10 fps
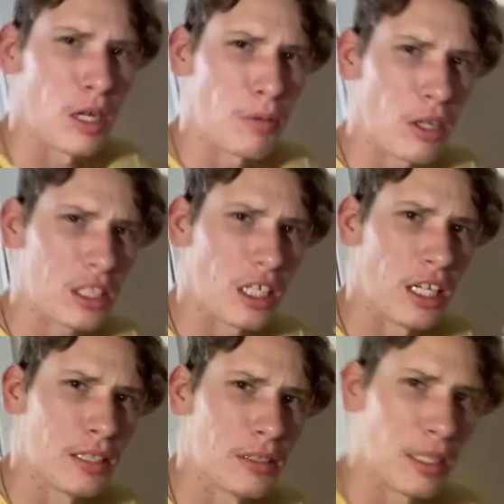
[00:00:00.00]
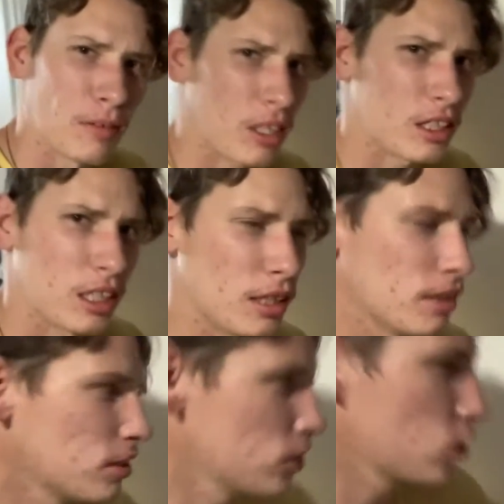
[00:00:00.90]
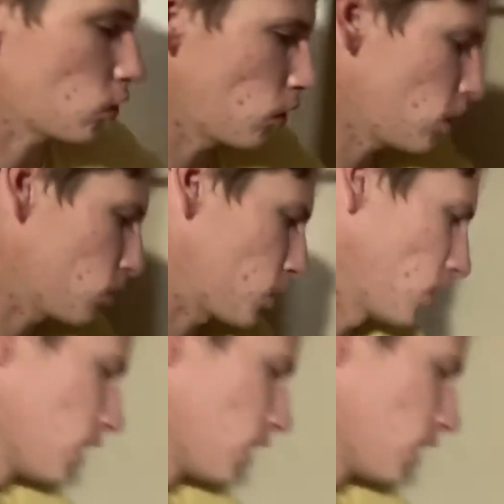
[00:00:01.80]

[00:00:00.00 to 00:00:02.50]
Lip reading: I'm not gonna joke around with you.